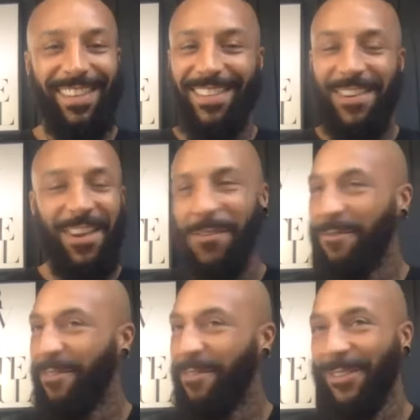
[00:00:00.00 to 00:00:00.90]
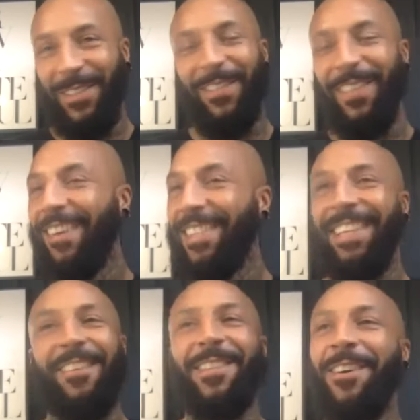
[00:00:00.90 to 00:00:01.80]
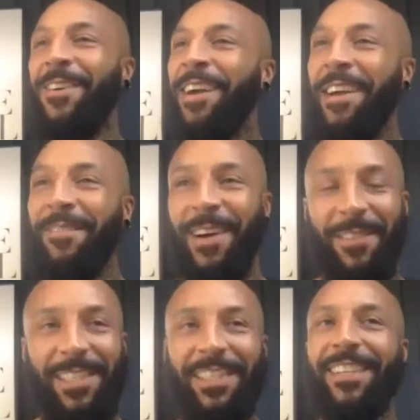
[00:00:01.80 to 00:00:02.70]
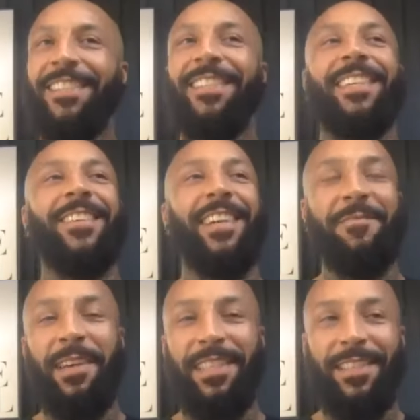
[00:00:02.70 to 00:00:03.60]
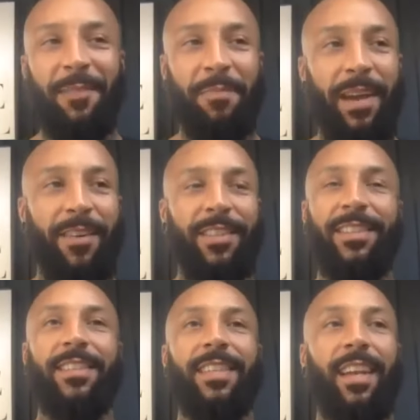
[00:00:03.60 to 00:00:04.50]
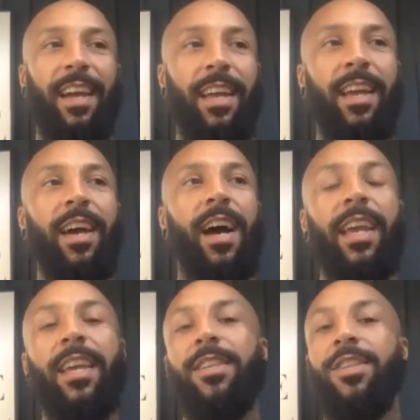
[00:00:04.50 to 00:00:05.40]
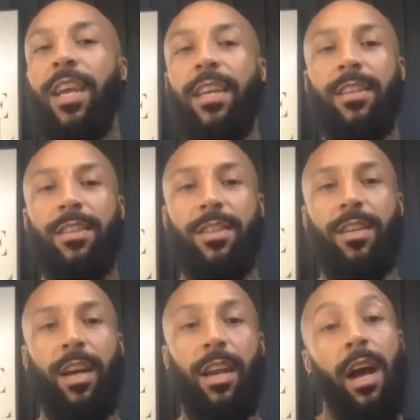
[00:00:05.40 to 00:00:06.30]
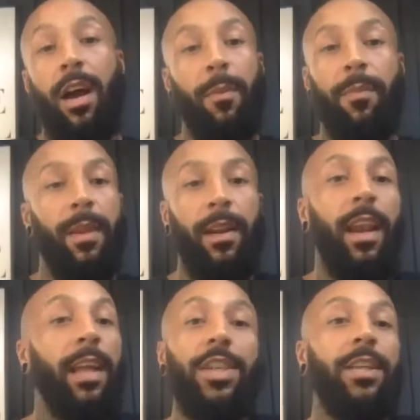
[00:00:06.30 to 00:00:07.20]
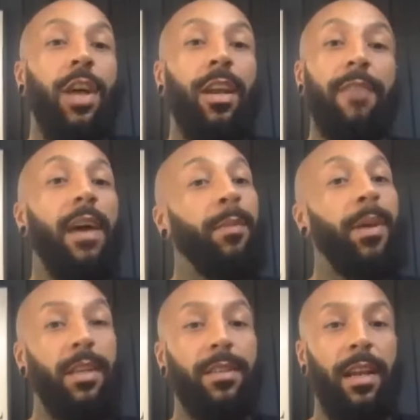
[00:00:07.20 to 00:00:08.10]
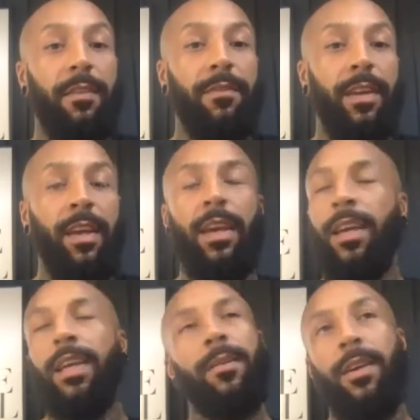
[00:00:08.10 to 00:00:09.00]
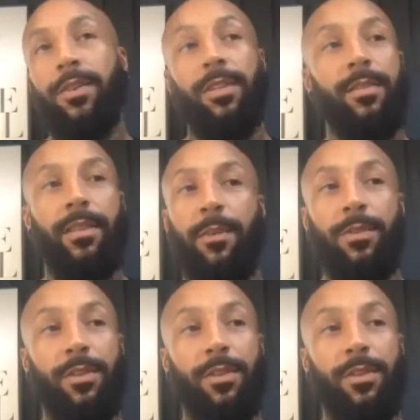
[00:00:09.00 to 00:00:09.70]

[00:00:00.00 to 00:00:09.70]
just no full stop. That was it. There was no further discussions. I tried to message her parents to say like I can change, uh, uh, uh, like change her life and my son's life. It was just there was